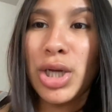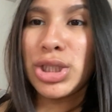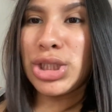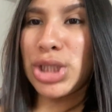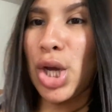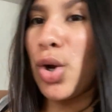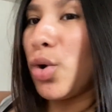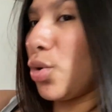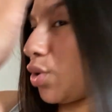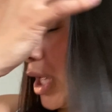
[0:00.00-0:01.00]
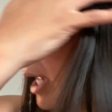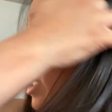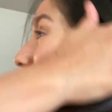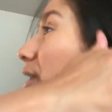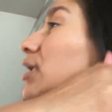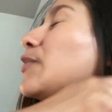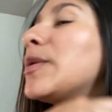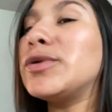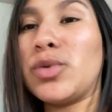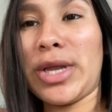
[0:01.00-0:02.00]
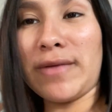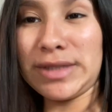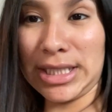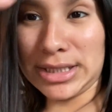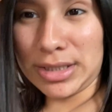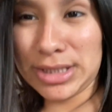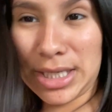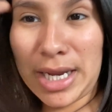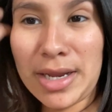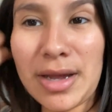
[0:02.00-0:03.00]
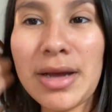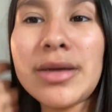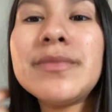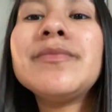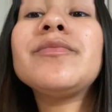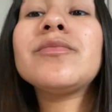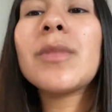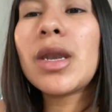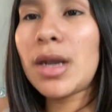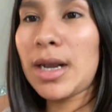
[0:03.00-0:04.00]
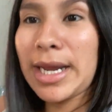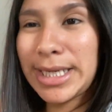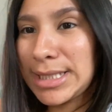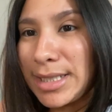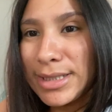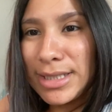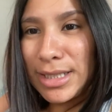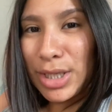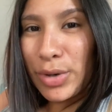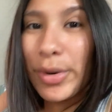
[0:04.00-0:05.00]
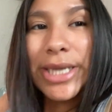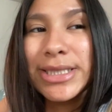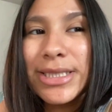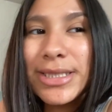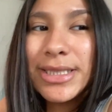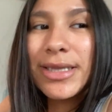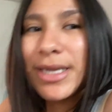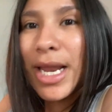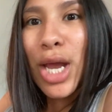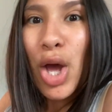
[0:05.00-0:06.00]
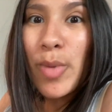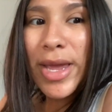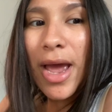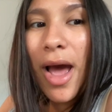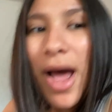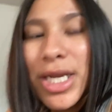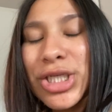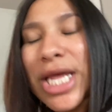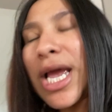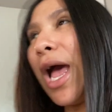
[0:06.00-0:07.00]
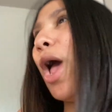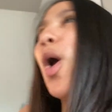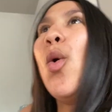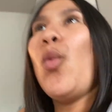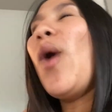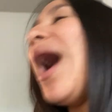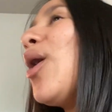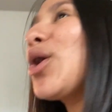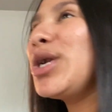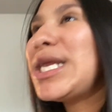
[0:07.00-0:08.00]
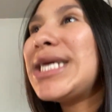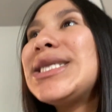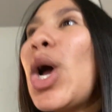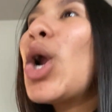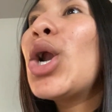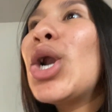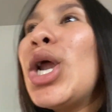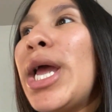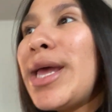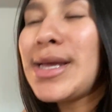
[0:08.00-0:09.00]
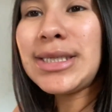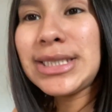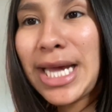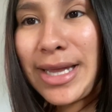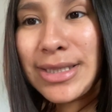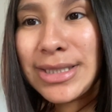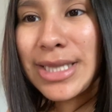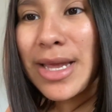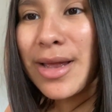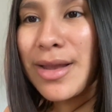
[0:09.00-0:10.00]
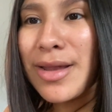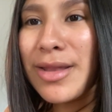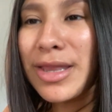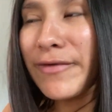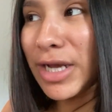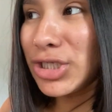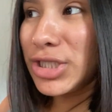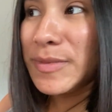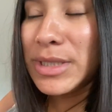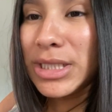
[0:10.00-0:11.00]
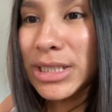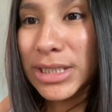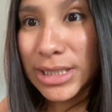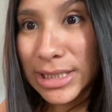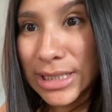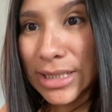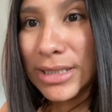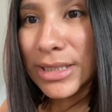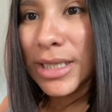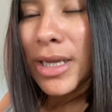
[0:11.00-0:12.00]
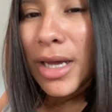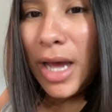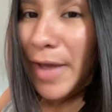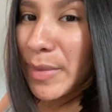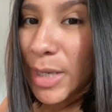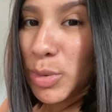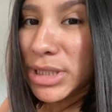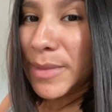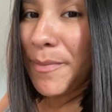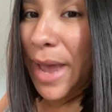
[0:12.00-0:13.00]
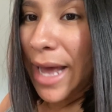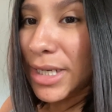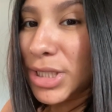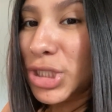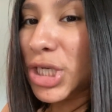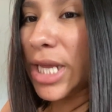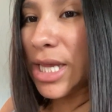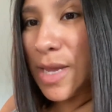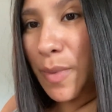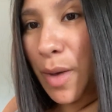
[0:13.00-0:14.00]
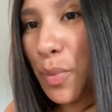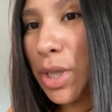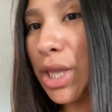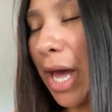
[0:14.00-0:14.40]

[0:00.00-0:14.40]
So yeah, that's pretty much what we have to get done today. Like I said, it's nothing crazy. It's nothing like, oh my gosh, like, wow, her days are intense. Like, they've actually been decent. I've been able to manage and keep up with the